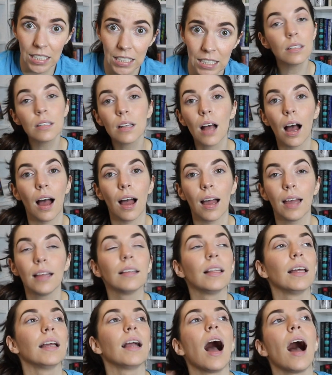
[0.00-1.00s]
This guy,
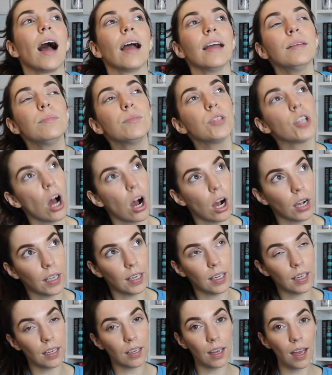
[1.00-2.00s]
like, I am
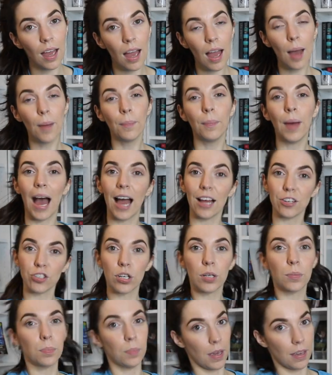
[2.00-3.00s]
talking
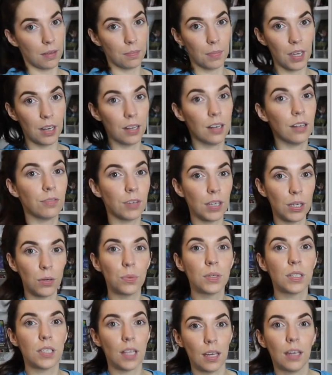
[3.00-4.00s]
Patrick Bateman if he
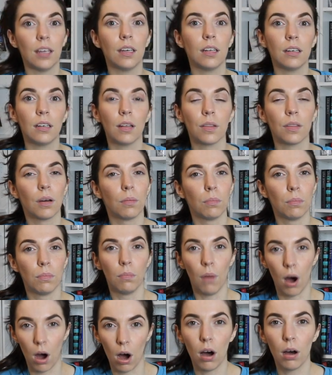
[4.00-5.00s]
was in The
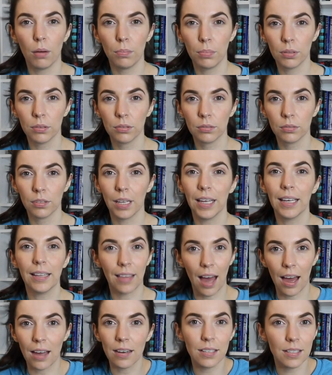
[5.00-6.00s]
Mob. Like,
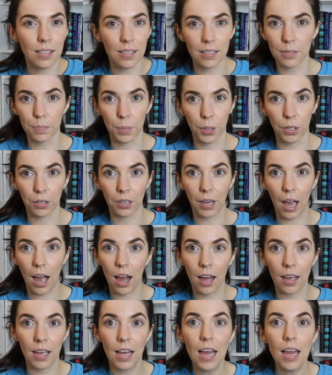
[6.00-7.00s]
that is this book.
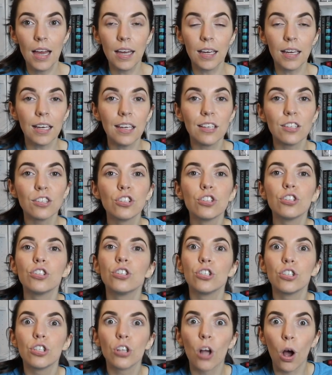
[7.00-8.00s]
He is
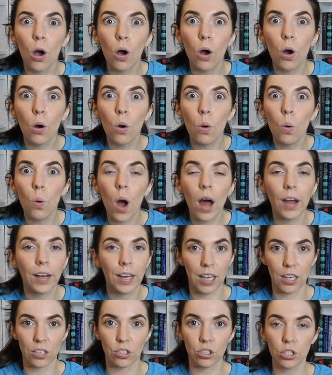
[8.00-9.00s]
so
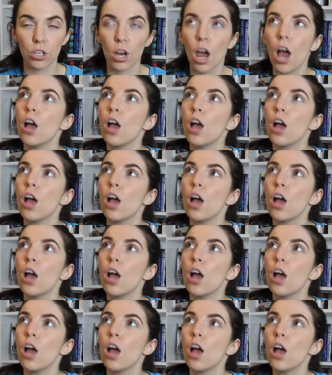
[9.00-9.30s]
unhinged.